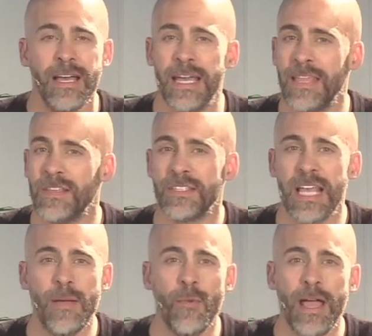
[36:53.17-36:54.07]
In the
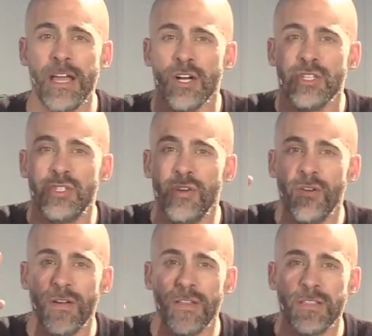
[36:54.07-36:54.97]
same way,
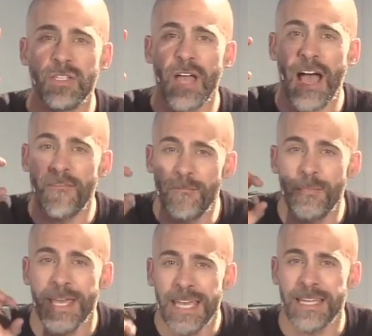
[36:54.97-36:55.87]
to have
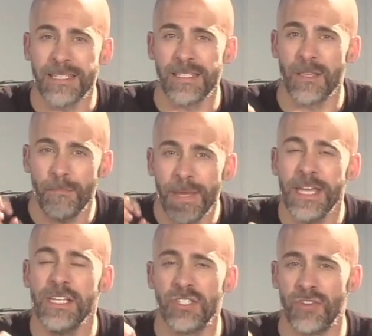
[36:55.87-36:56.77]
peace, the
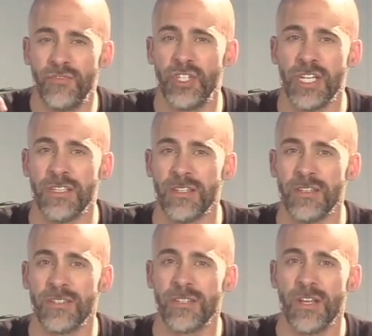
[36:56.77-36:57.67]
peace of
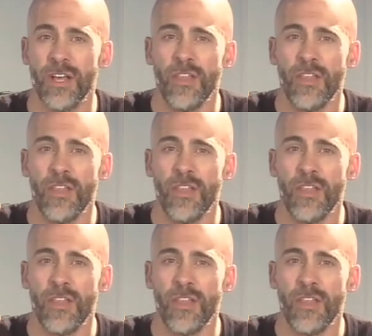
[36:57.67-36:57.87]
Jesus.